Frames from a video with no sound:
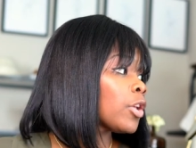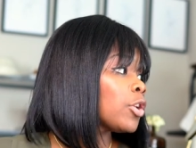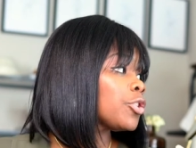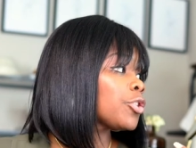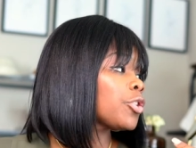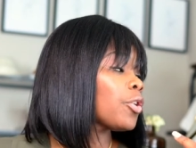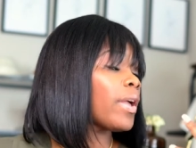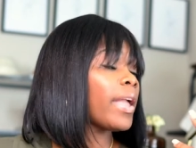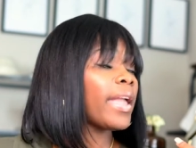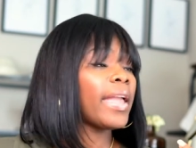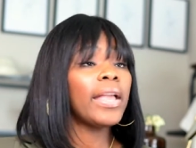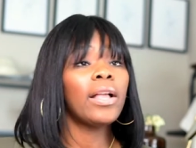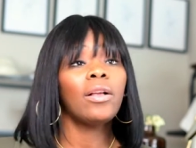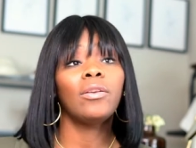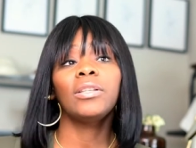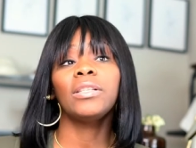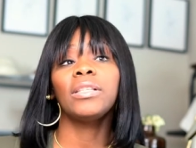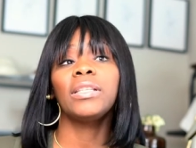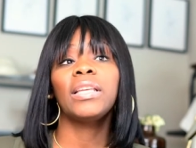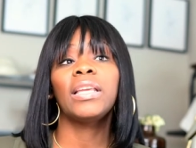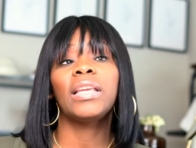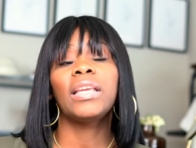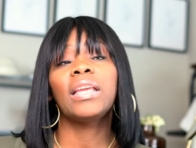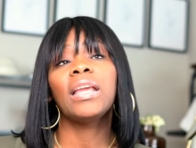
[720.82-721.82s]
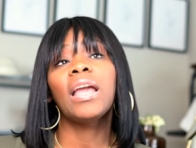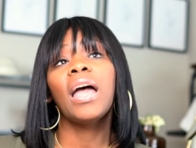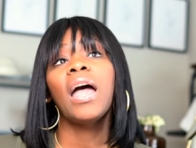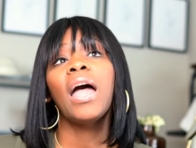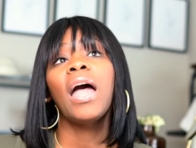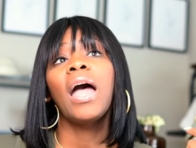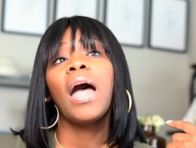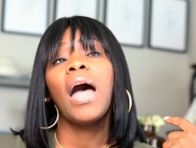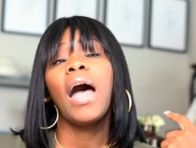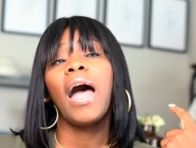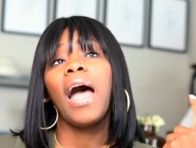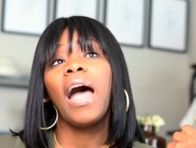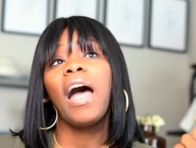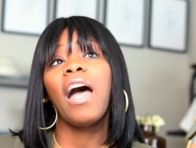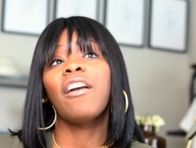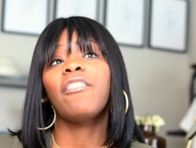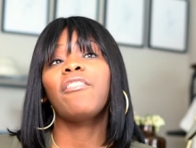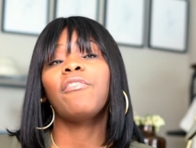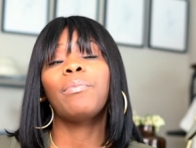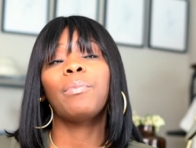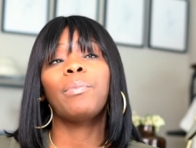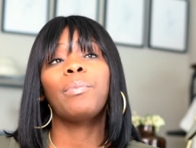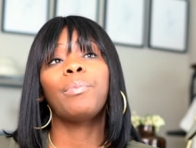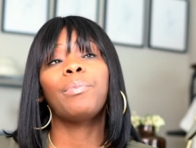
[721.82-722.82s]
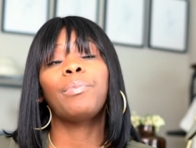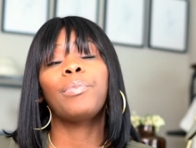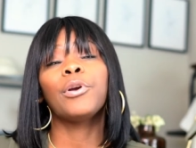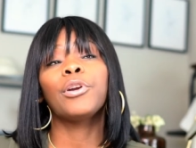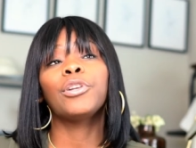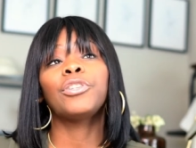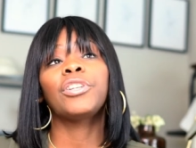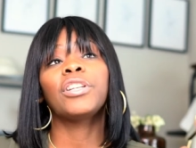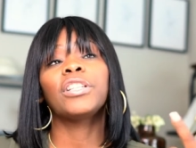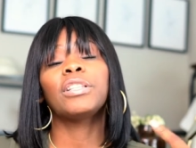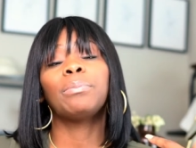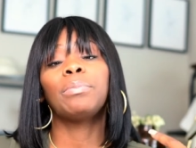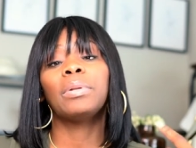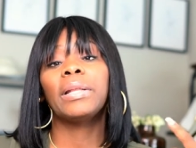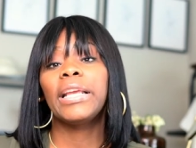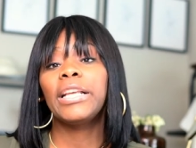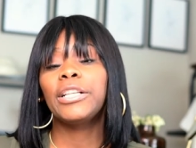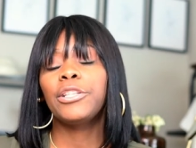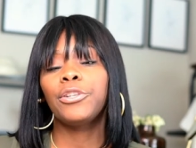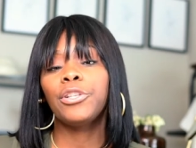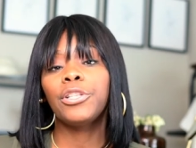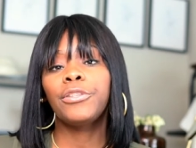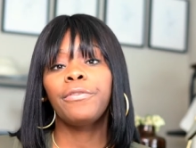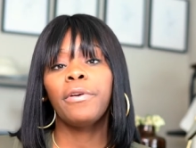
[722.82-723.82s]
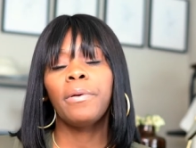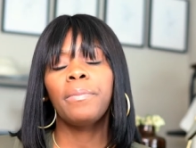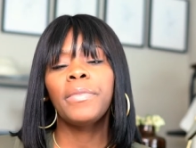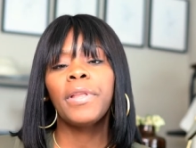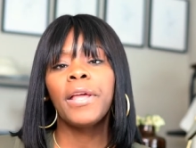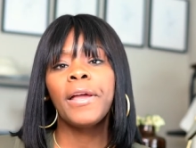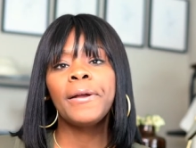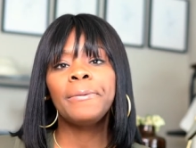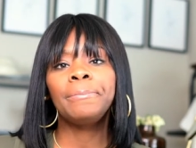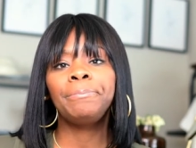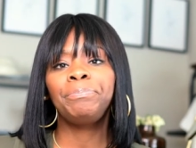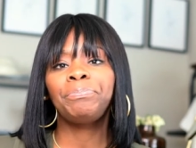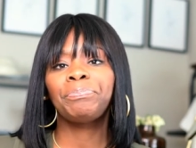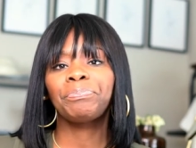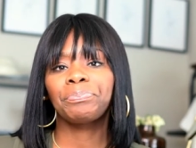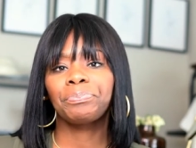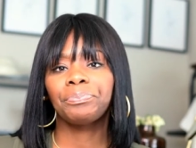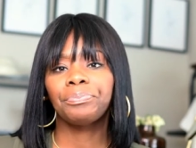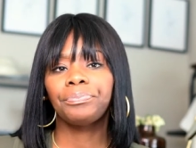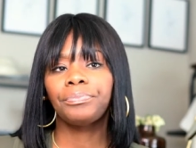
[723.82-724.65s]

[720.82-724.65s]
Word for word: So ALC, I've purchased blazers from them.